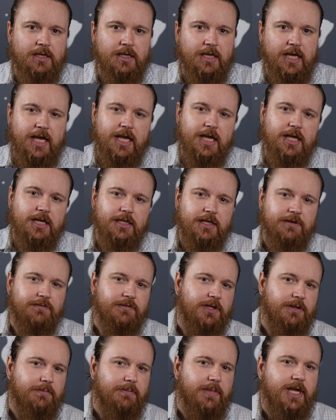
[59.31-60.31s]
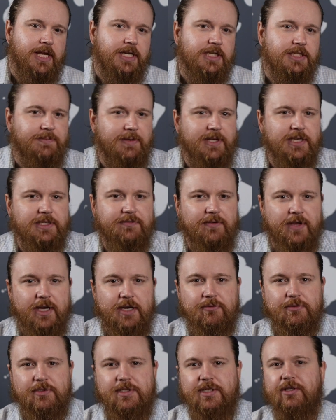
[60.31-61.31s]
And given that manned
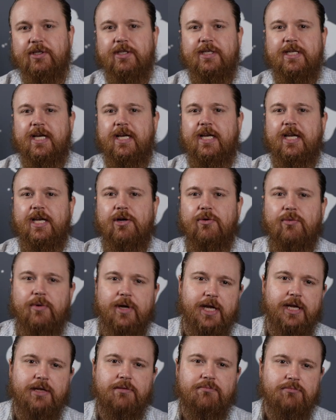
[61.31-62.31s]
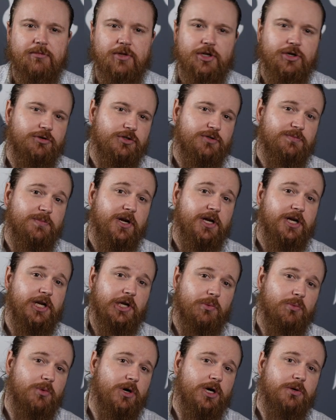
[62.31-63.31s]
spaceflight was still a decade away, though
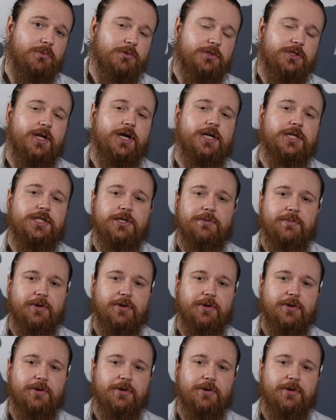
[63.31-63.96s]
Sputnik 1 was launched a